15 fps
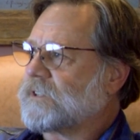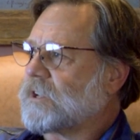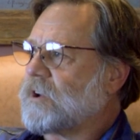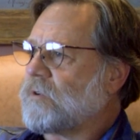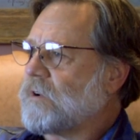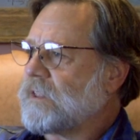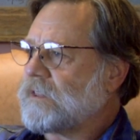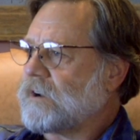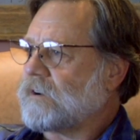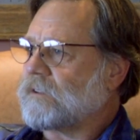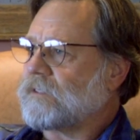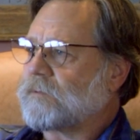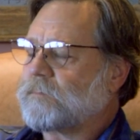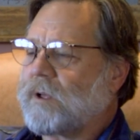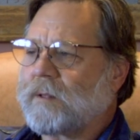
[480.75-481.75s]
that go in there
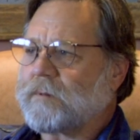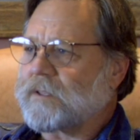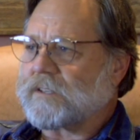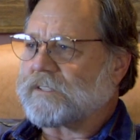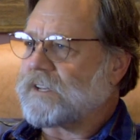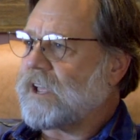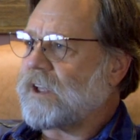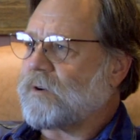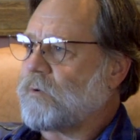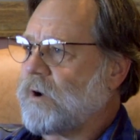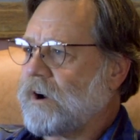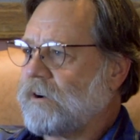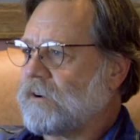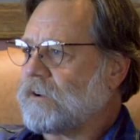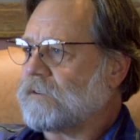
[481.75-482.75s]
that the public is not
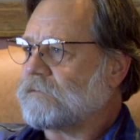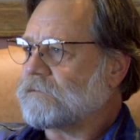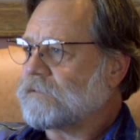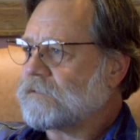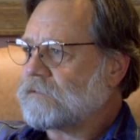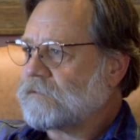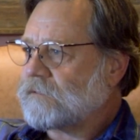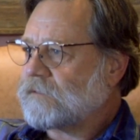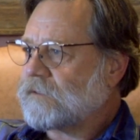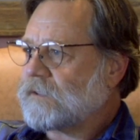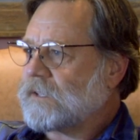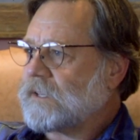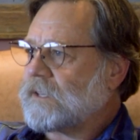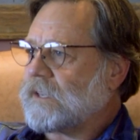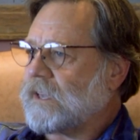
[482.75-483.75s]
aware of.
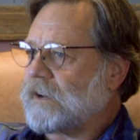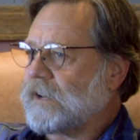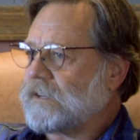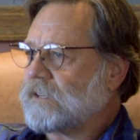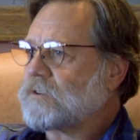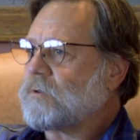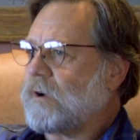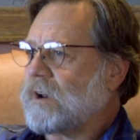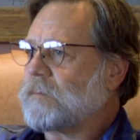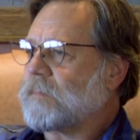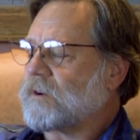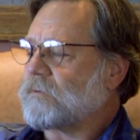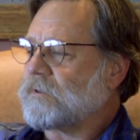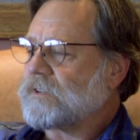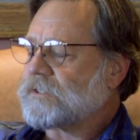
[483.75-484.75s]
And I did quite a
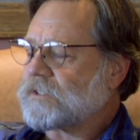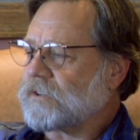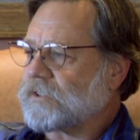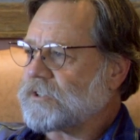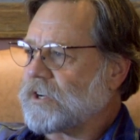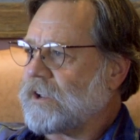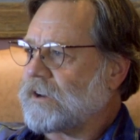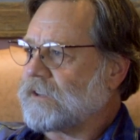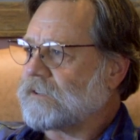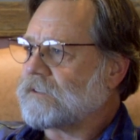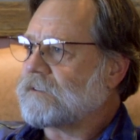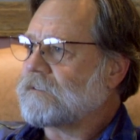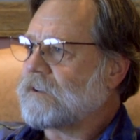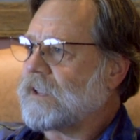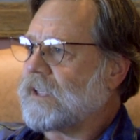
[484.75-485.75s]
bit of research on it
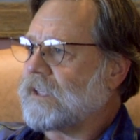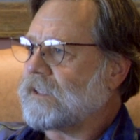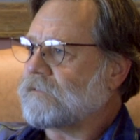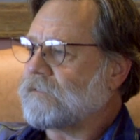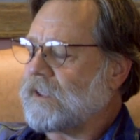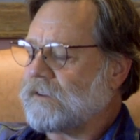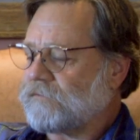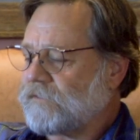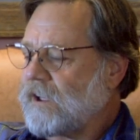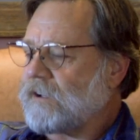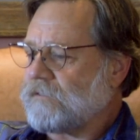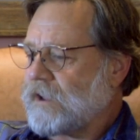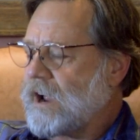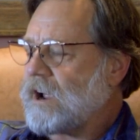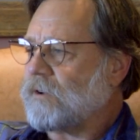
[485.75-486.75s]
and
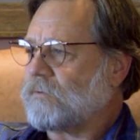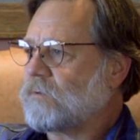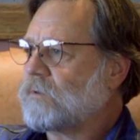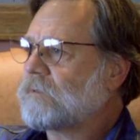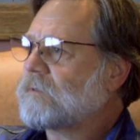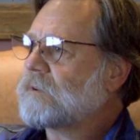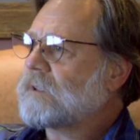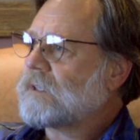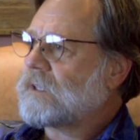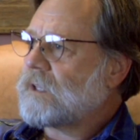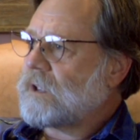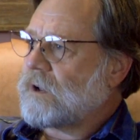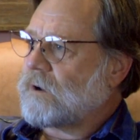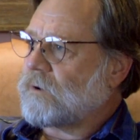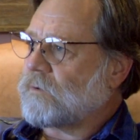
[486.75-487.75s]
found out
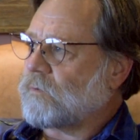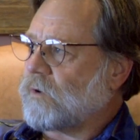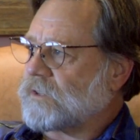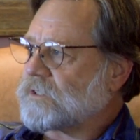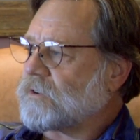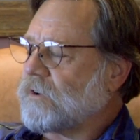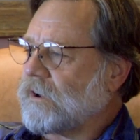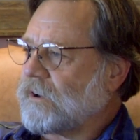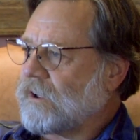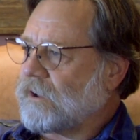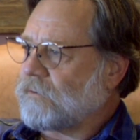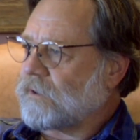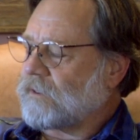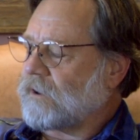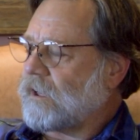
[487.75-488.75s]
what's going
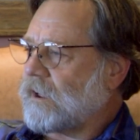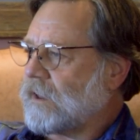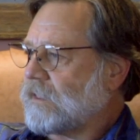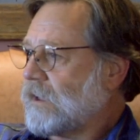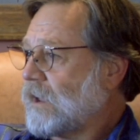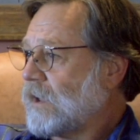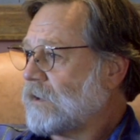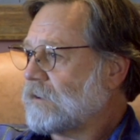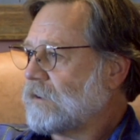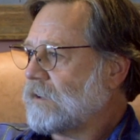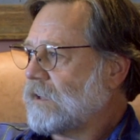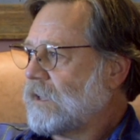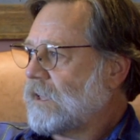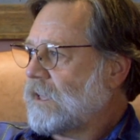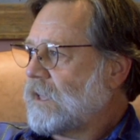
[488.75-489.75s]
on with a lot of that.
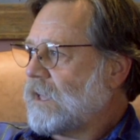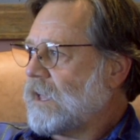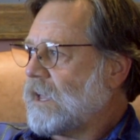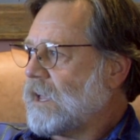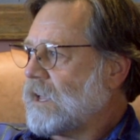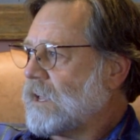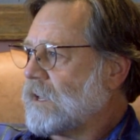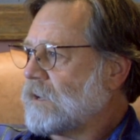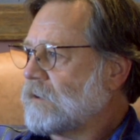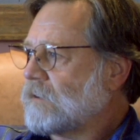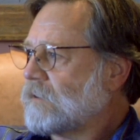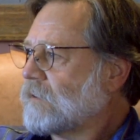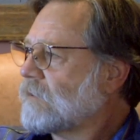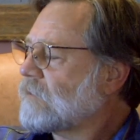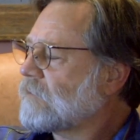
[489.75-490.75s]
And